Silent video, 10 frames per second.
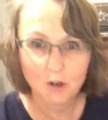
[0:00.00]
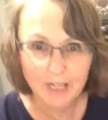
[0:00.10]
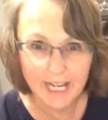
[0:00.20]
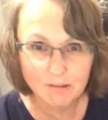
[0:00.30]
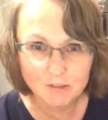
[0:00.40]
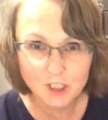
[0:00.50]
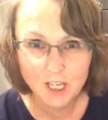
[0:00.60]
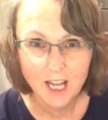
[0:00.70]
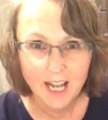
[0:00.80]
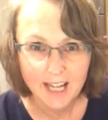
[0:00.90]
out,
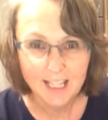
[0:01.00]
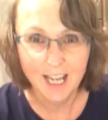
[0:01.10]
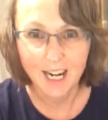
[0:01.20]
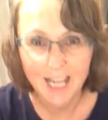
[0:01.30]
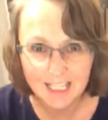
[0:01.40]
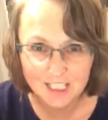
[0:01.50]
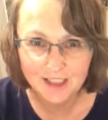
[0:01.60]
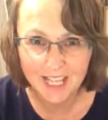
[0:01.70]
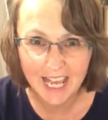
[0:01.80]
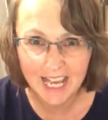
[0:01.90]
collected the
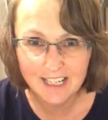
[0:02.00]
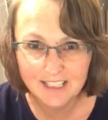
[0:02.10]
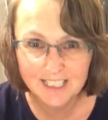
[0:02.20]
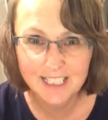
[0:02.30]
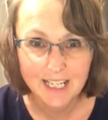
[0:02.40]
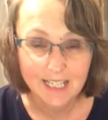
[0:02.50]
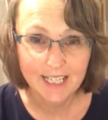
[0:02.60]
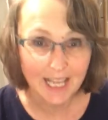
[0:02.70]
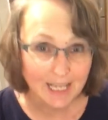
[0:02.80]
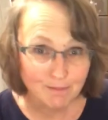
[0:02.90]
eggs,
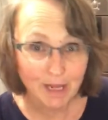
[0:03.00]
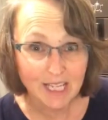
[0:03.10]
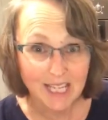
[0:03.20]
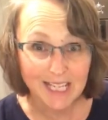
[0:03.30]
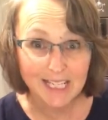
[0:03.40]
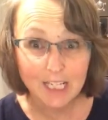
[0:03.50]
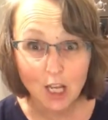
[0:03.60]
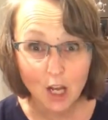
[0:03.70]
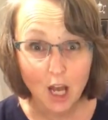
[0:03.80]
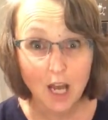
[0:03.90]
came back in,
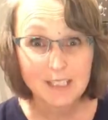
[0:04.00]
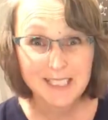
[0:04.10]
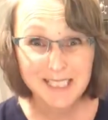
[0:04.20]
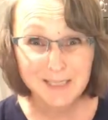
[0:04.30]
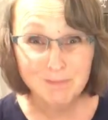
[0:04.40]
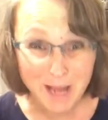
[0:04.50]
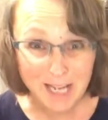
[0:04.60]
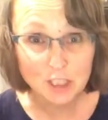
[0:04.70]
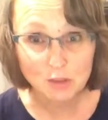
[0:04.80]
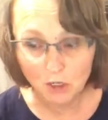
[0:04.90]

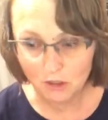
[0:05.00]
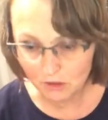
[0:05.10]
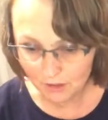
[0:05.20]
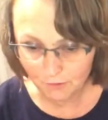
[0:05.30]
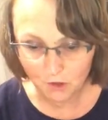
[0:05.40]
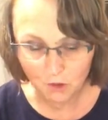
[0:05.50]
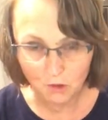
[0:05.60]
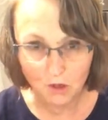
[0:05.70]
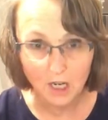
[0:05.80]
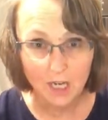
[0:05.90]
smashed one on the
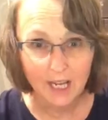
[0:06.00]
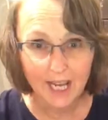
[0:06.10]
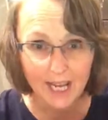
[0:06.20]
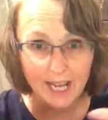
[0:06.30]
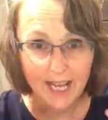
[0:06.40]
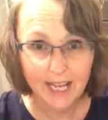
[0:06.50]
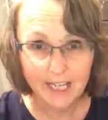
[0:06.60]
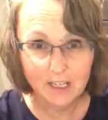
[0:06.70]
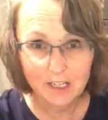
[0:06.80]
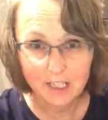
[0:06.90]
floor, egg
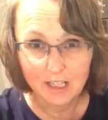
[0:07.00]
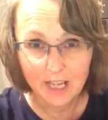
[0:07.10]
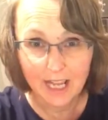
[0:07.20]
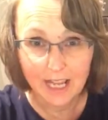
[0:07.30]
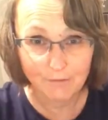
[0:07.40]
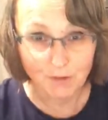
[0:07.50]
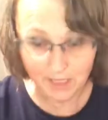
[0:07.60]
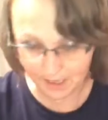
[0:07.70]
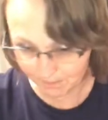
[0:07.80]
everywhere.